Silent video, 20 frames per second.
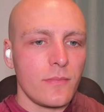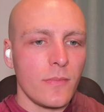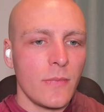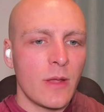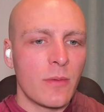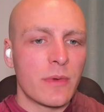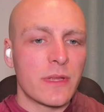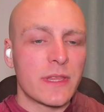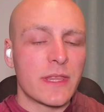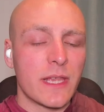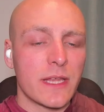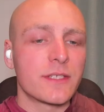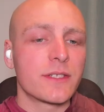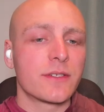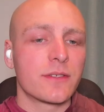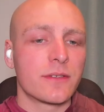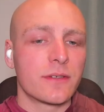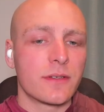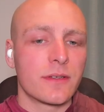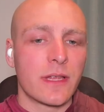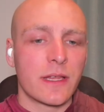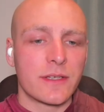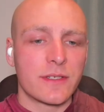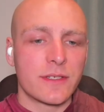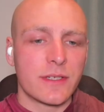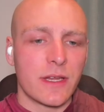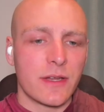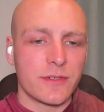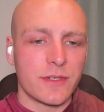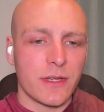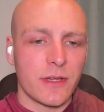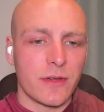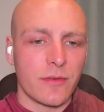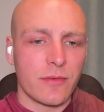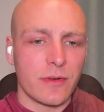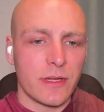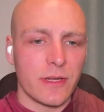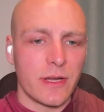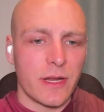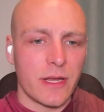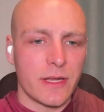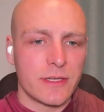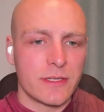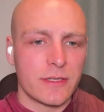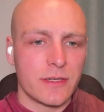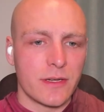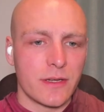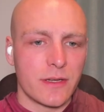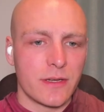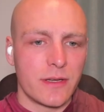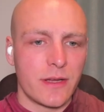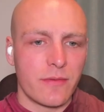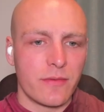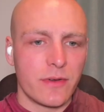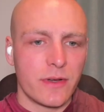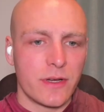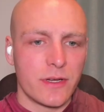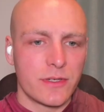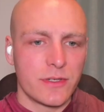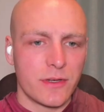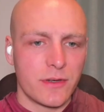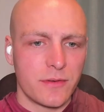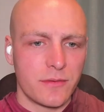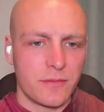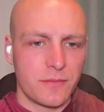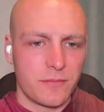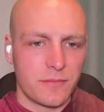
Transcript: But that sounds like a really nice definition.